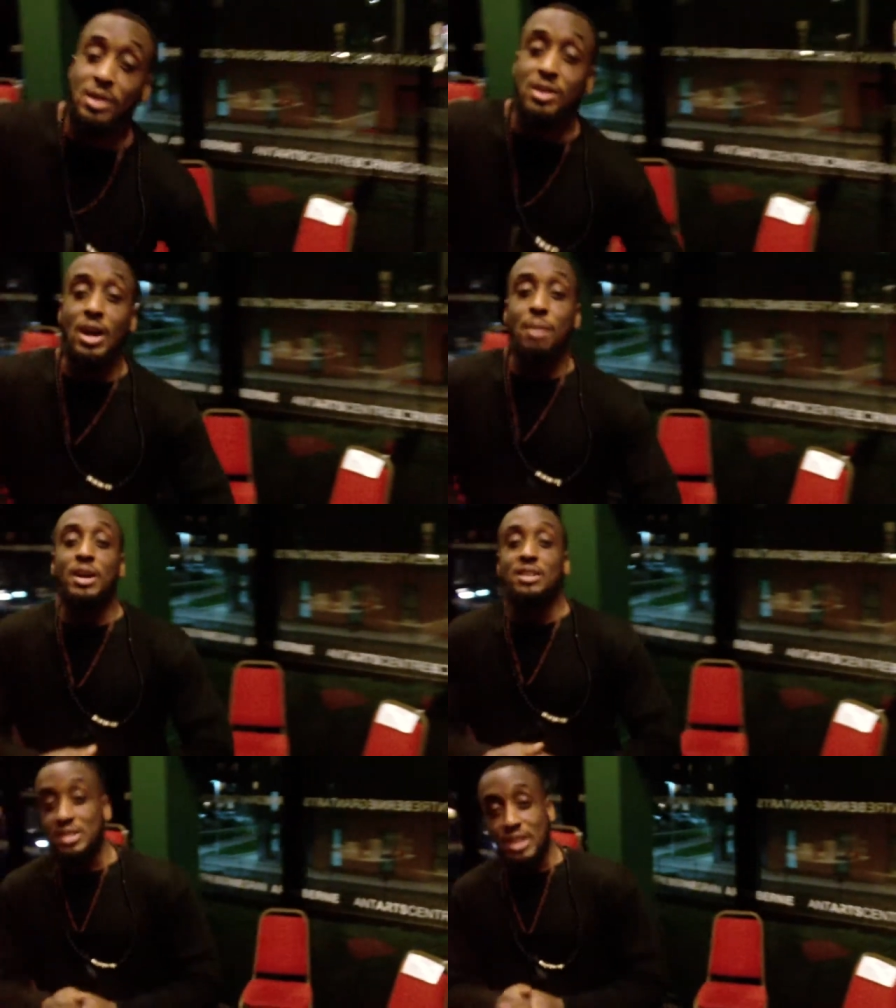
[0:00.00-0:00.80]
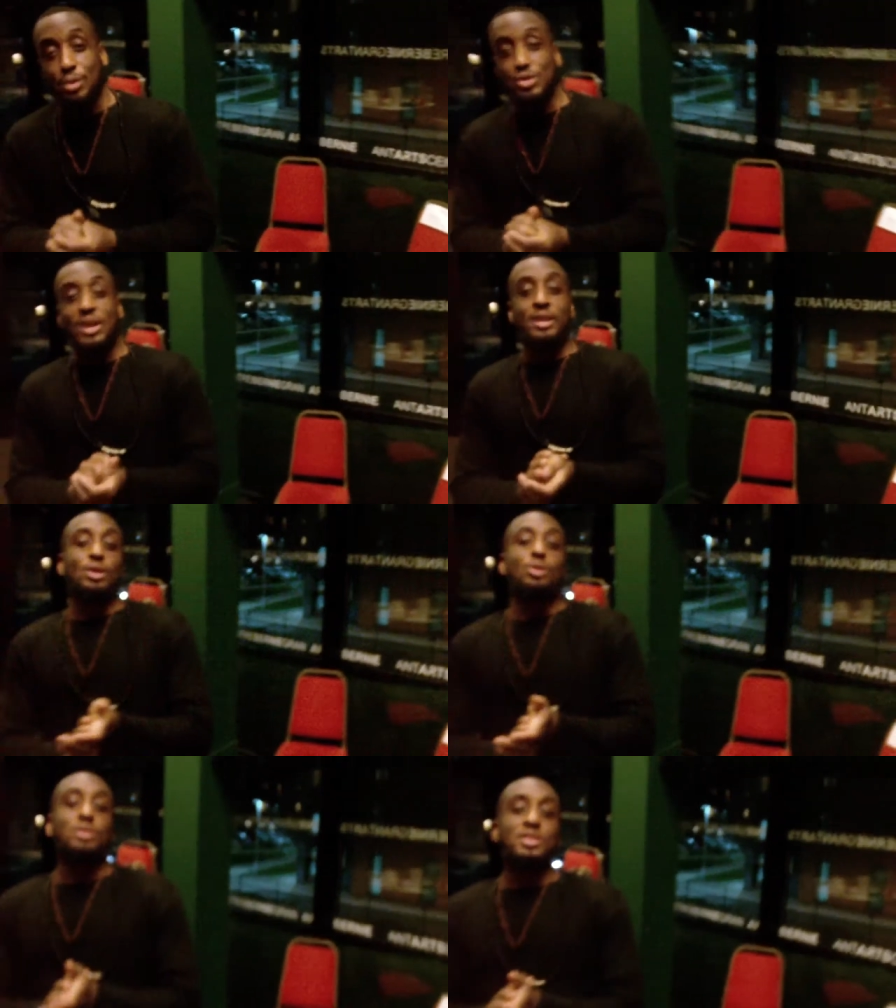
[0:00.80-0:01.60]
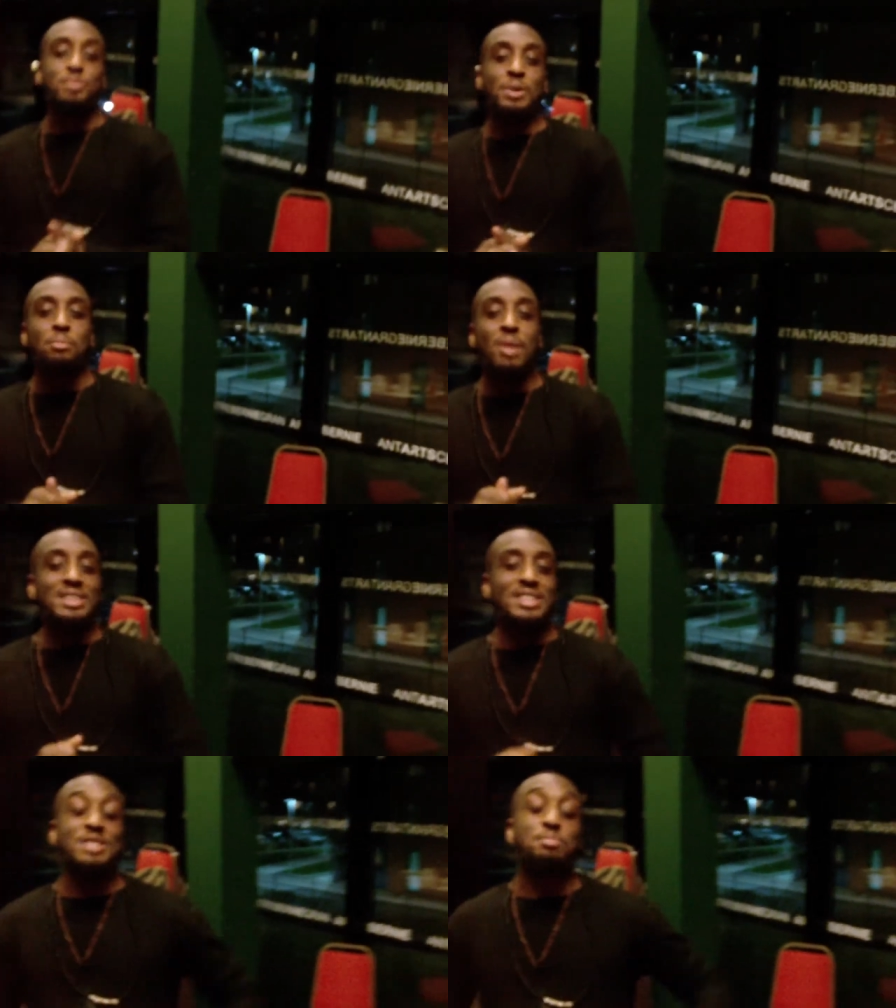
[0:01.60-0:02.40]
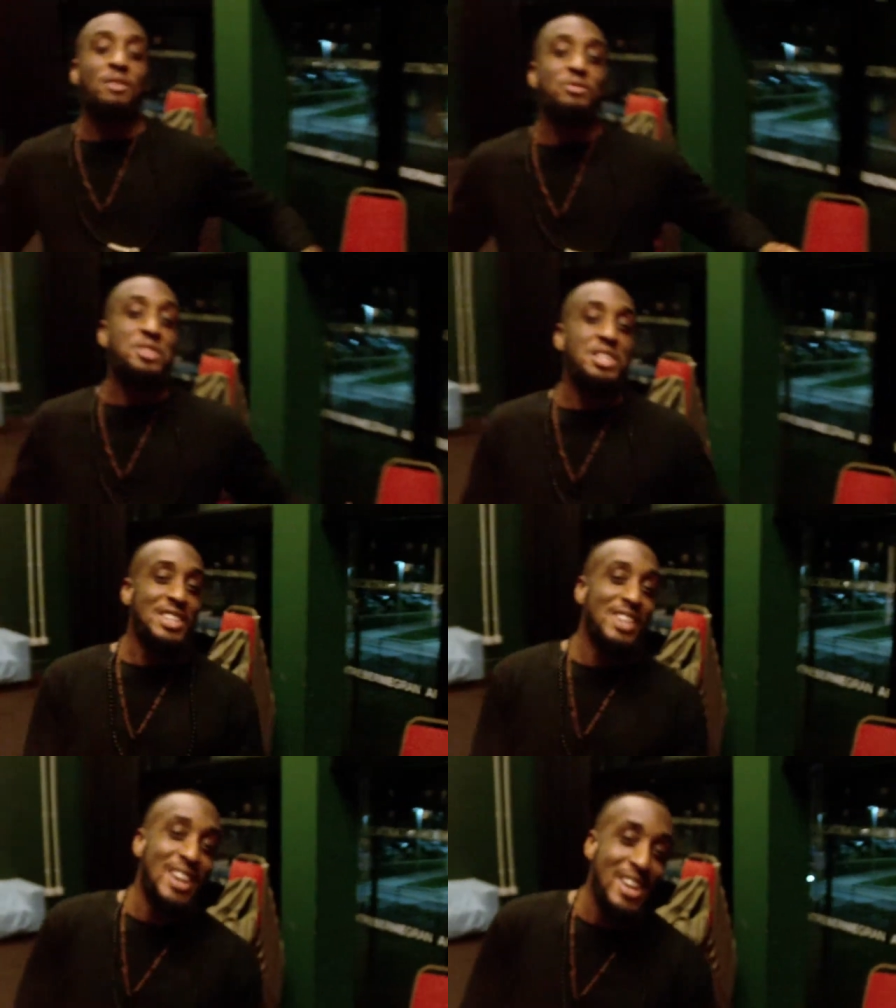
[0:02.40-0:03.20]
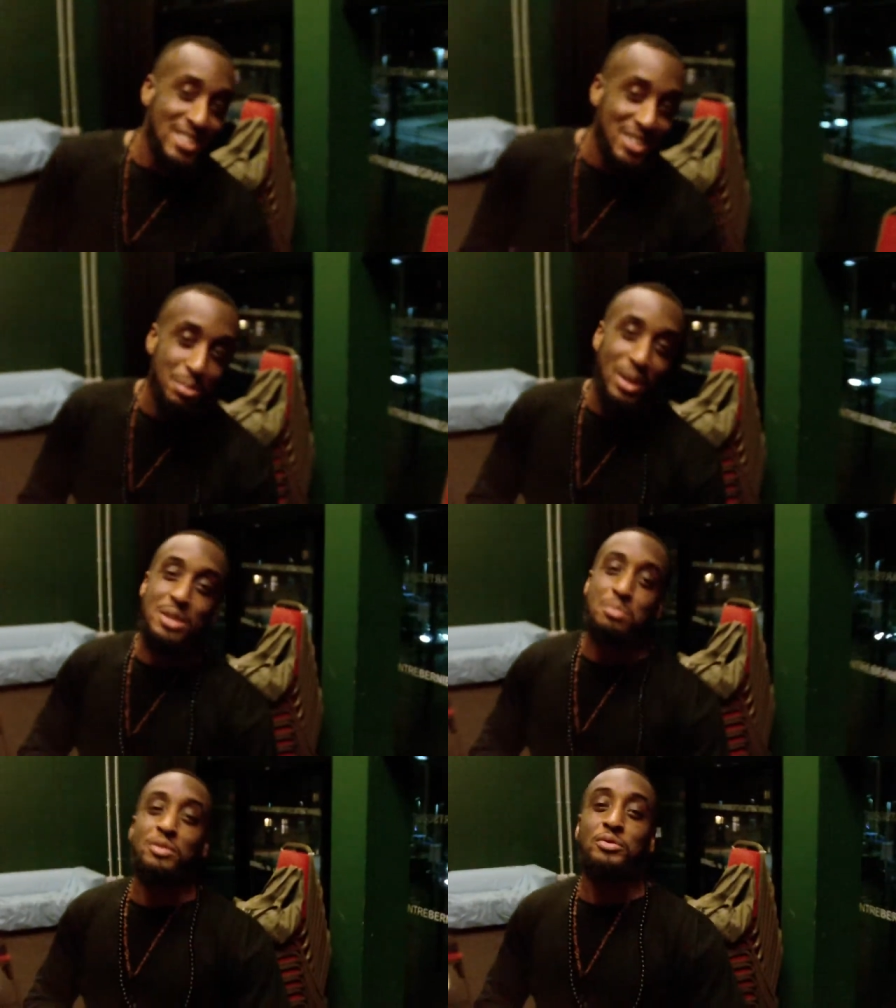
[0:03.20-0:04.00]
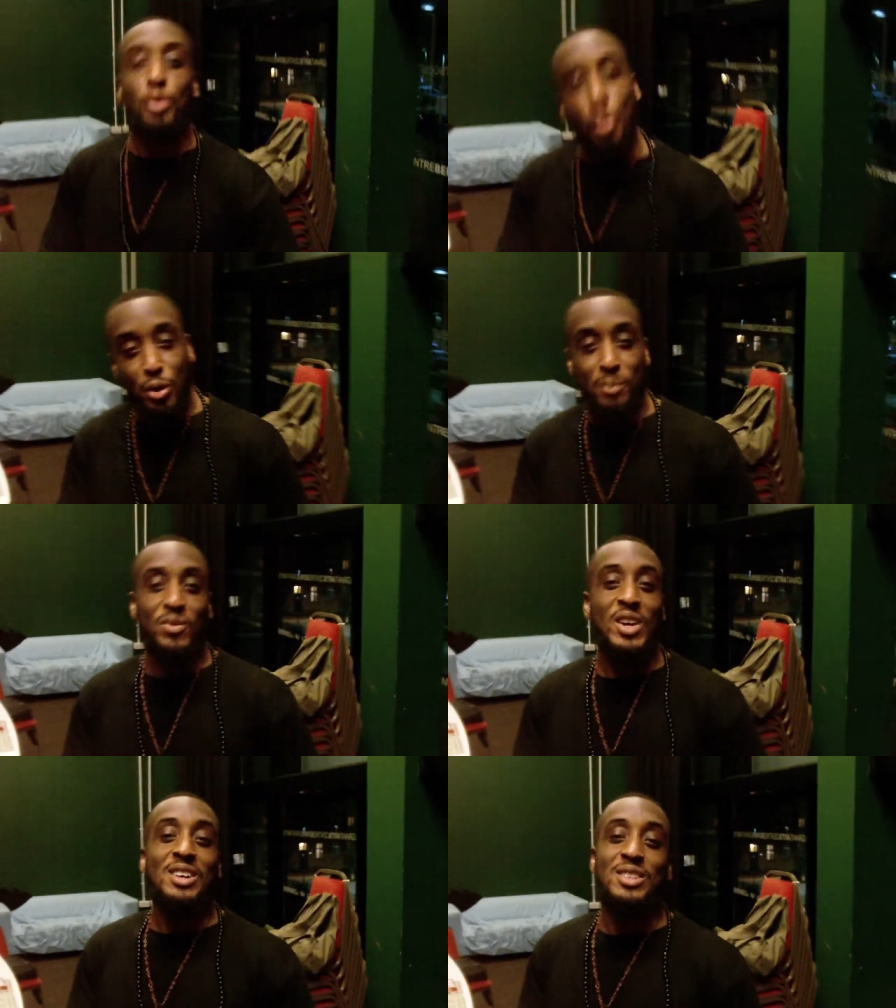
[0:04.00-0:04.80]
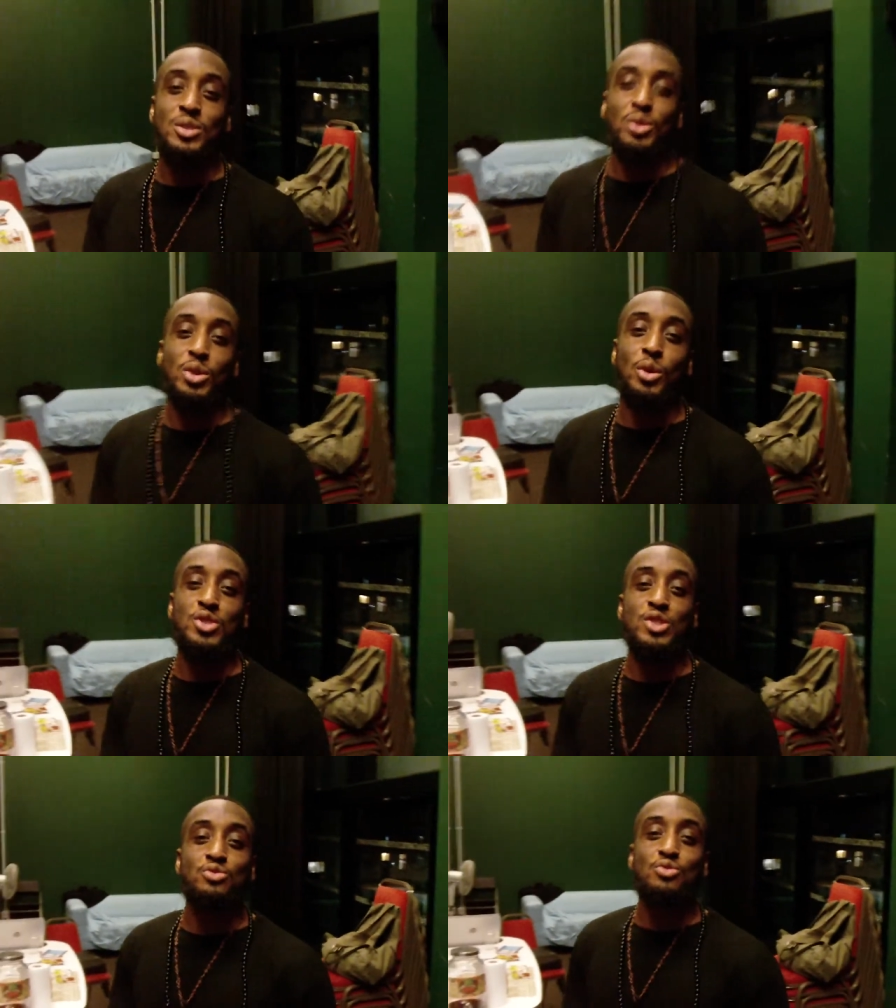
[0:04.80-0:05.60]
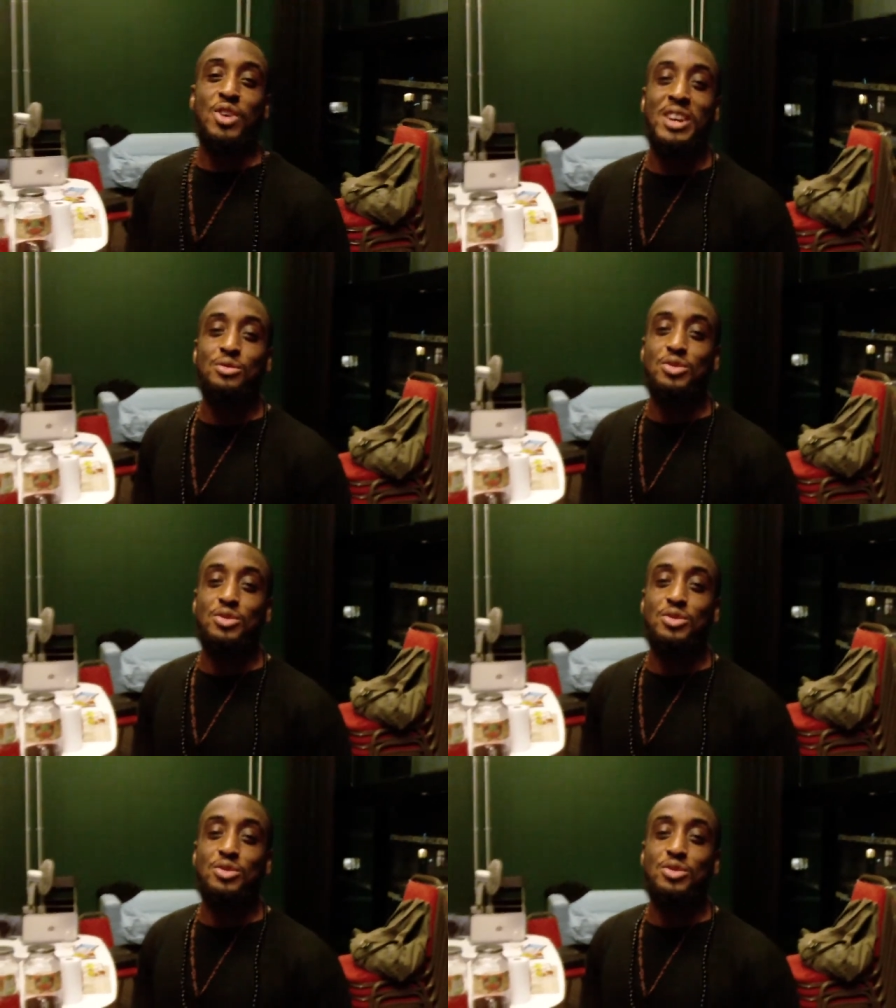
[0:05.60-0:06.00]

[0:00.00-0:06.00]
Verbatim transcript: yeah, practice hours right now, spitting bars I spat for years, about to perform. So, you know, just really